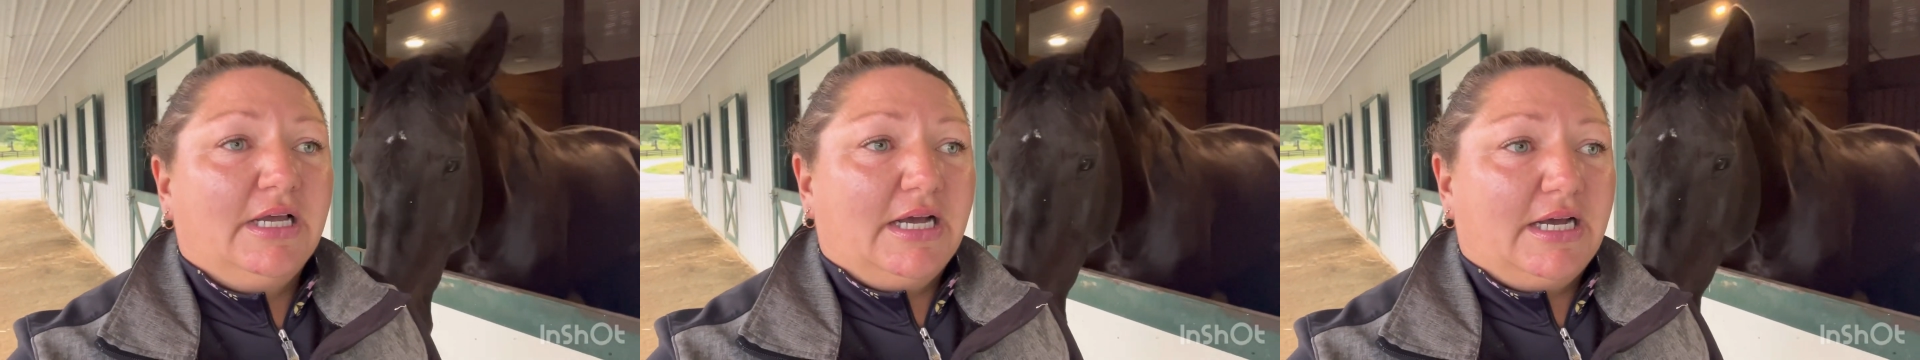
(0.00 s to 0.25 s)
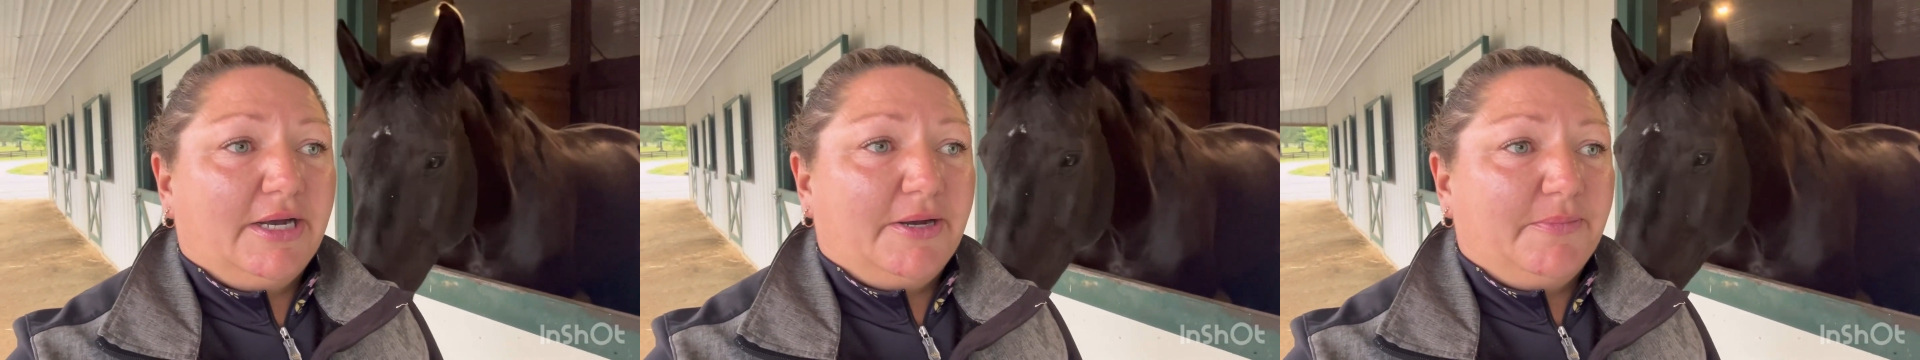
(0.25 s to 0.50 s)

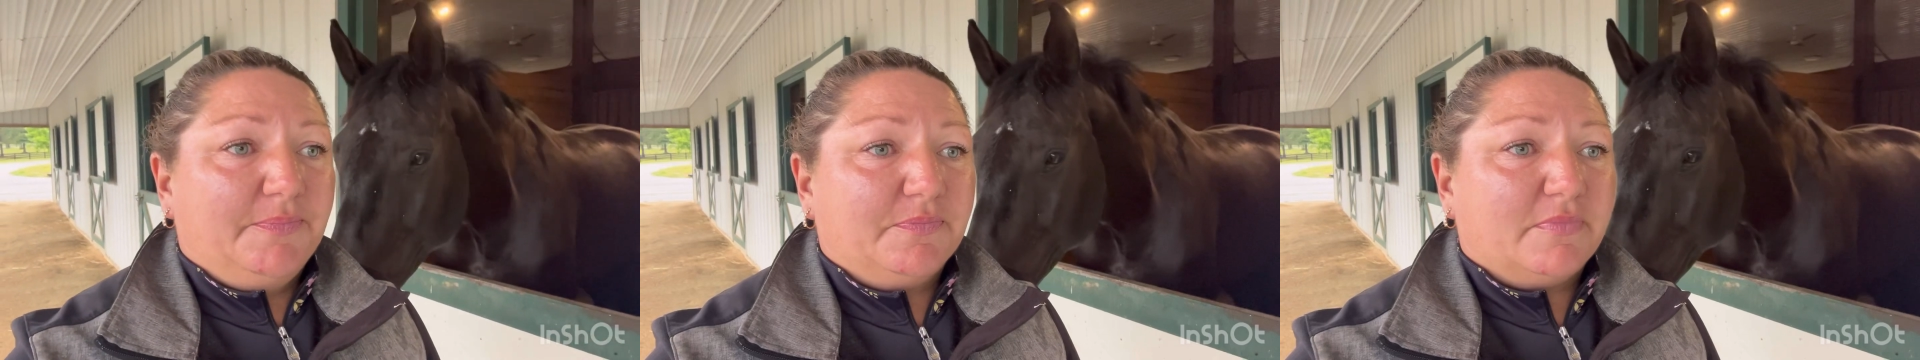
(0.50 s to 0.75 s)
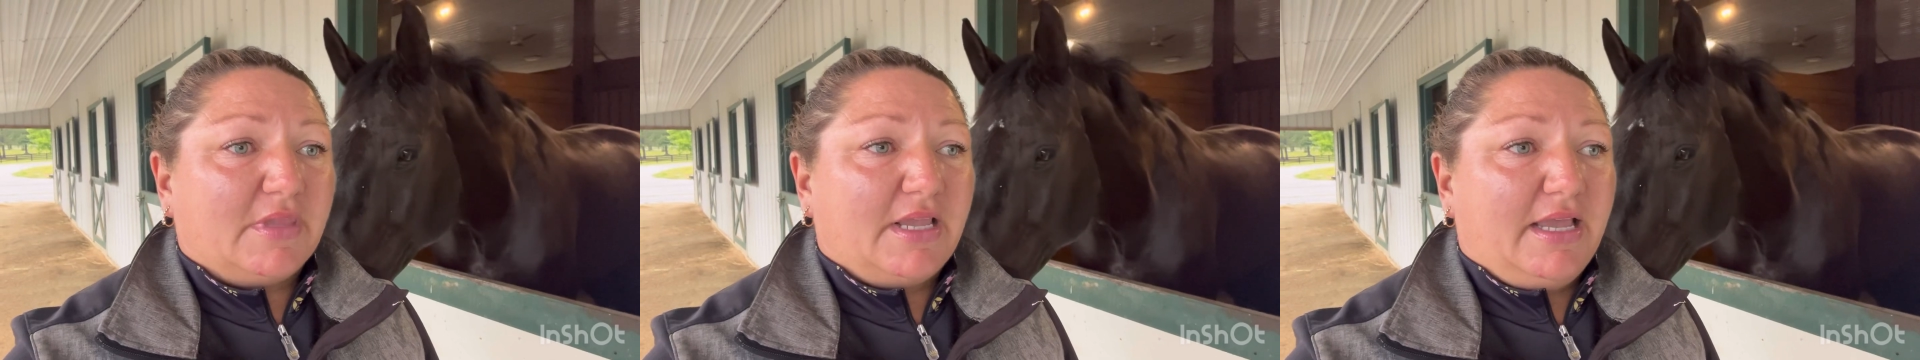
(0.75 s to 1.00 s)

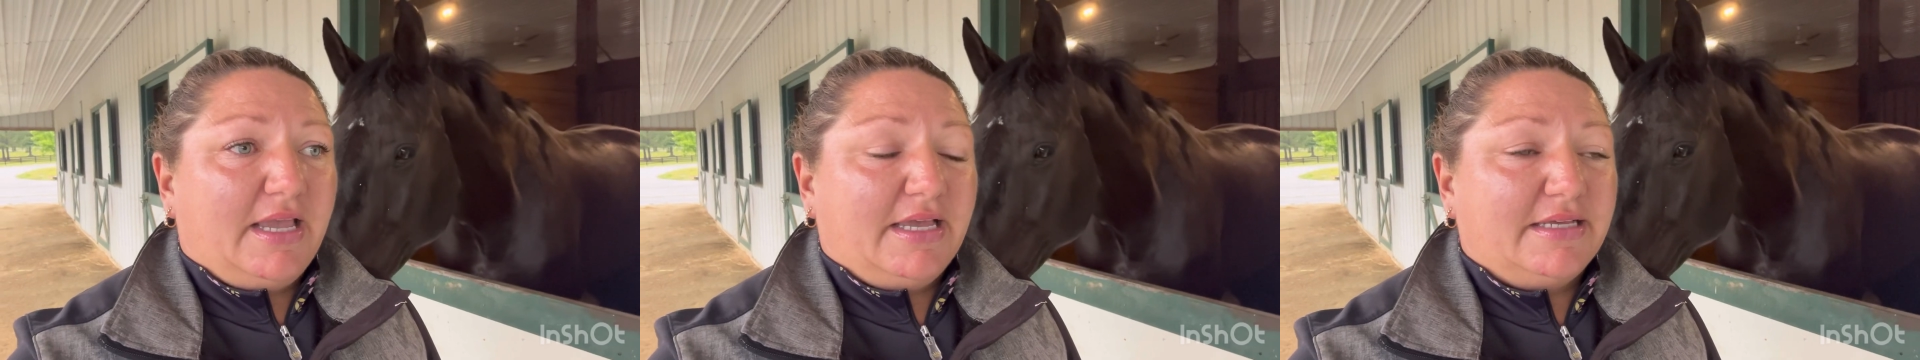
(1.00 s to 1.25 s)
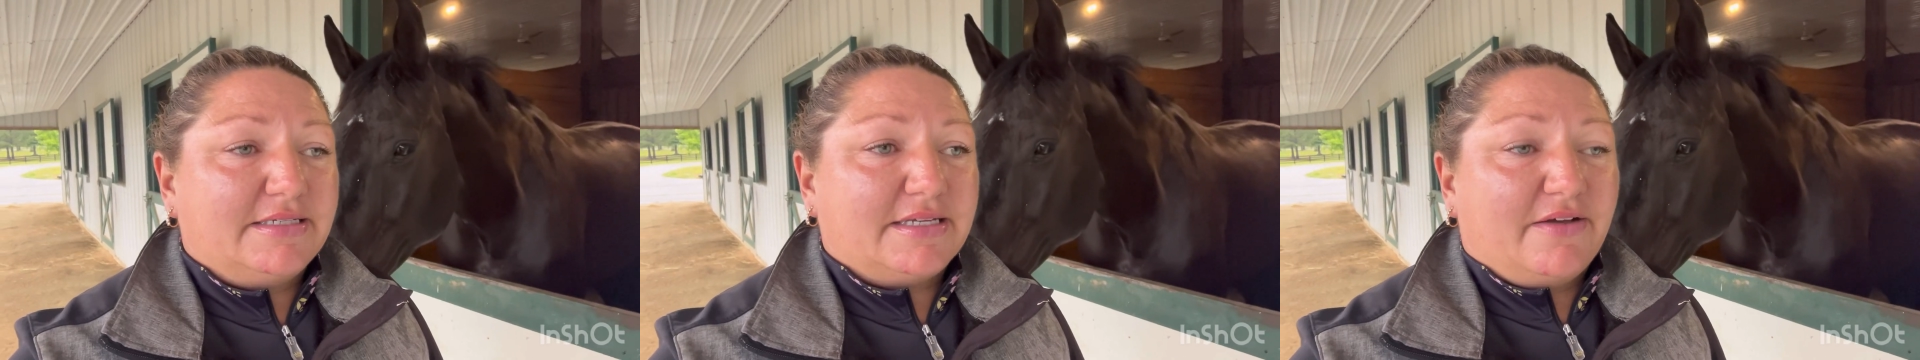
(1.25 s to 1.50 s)

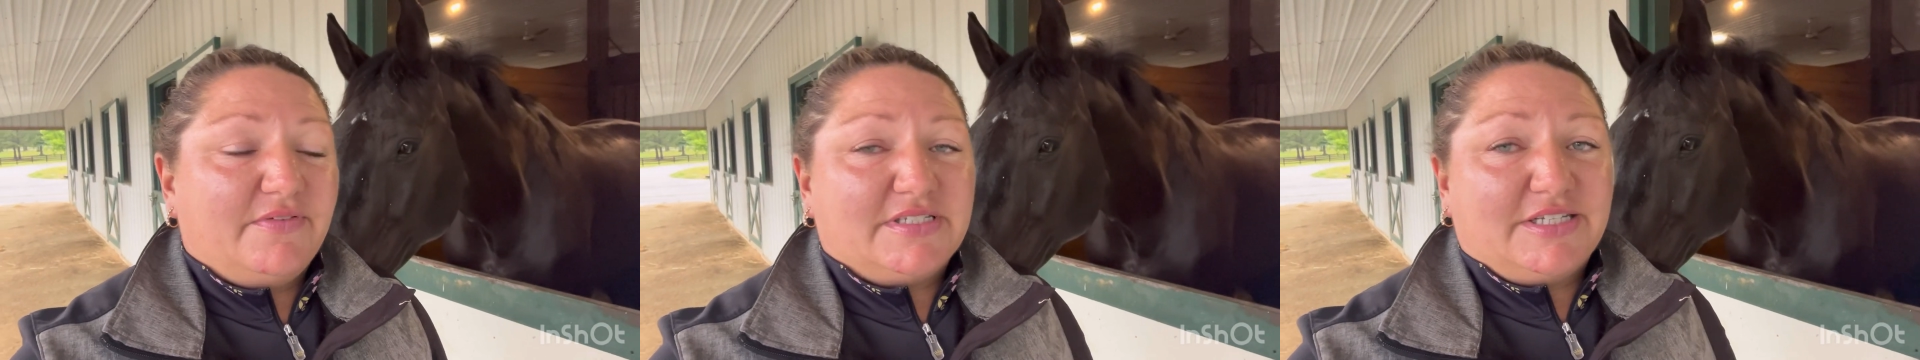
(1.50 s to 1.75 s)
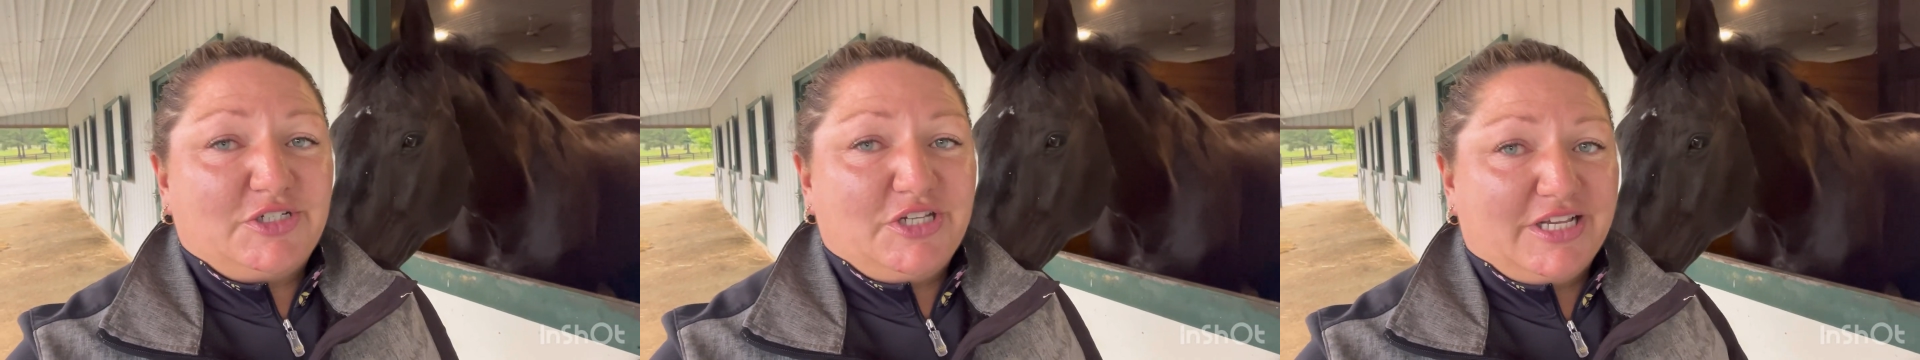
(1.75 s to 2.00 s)
And
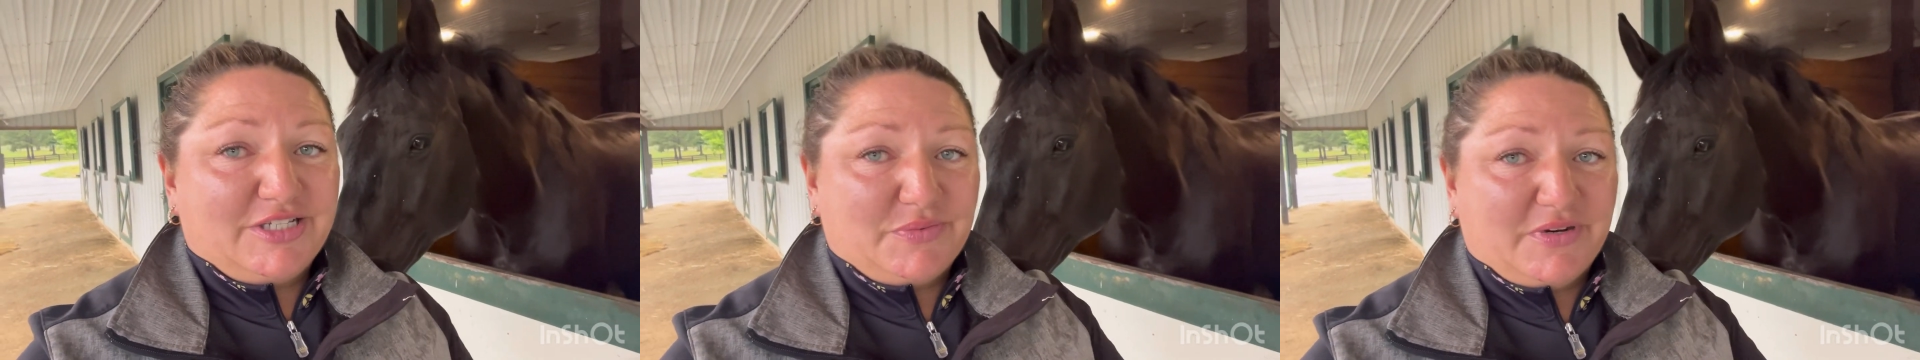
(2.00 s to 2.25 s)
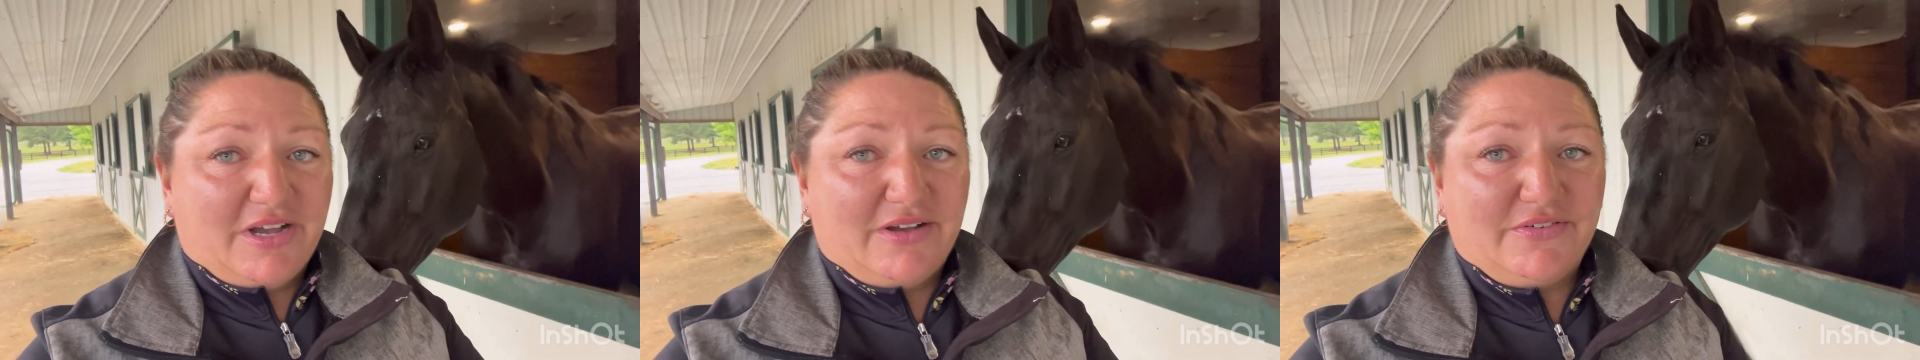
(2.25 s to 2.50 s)
obviously she has
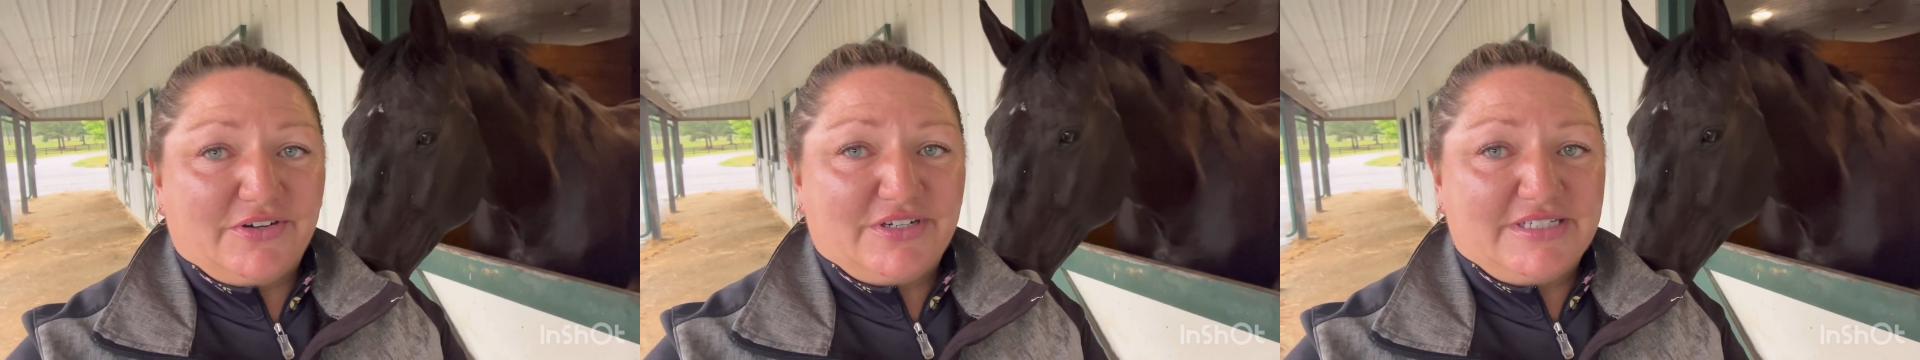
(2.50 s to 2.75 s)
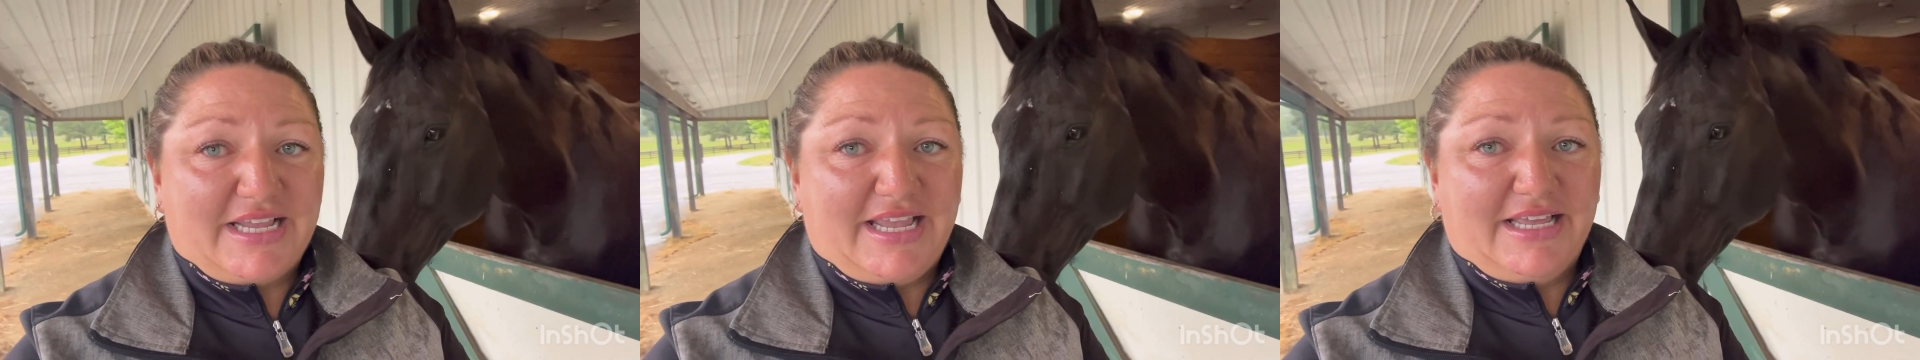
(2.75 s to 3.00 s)

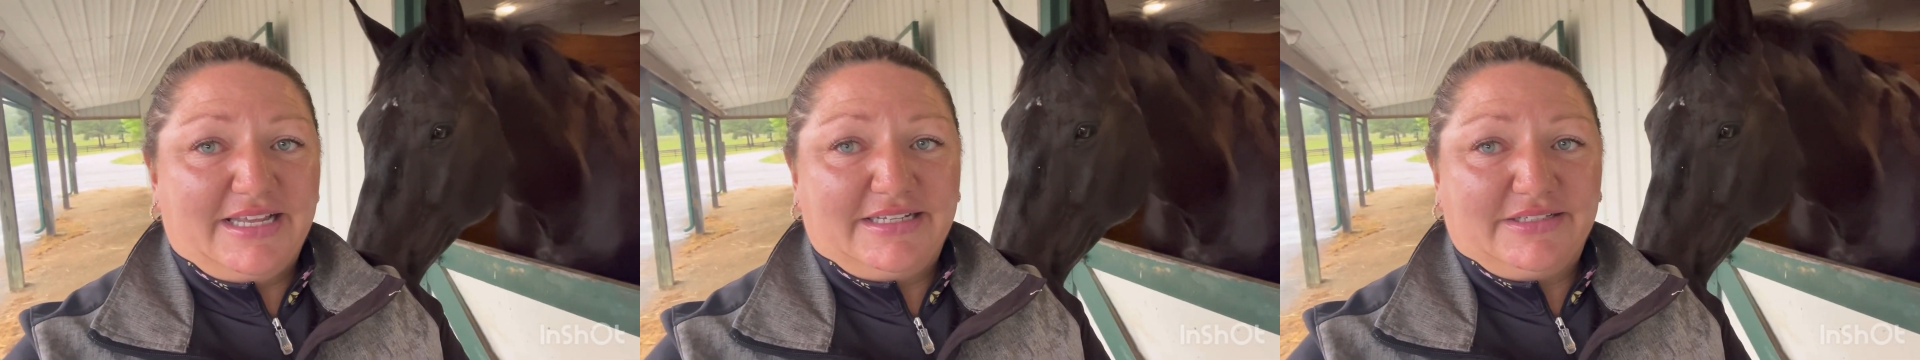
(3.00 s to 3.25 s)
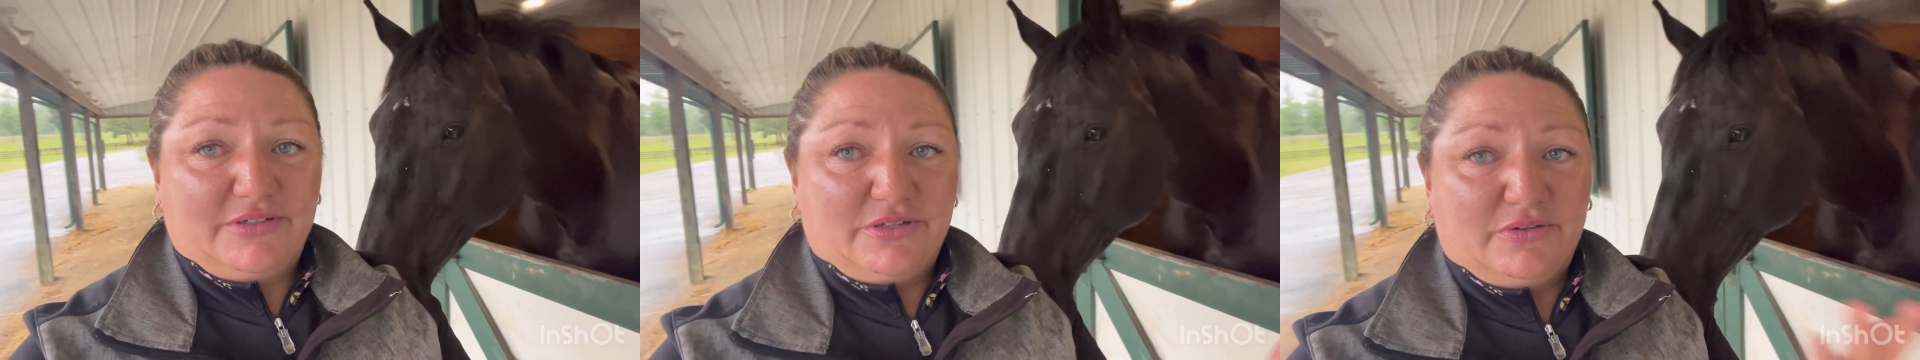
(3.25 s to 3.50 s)
recovered and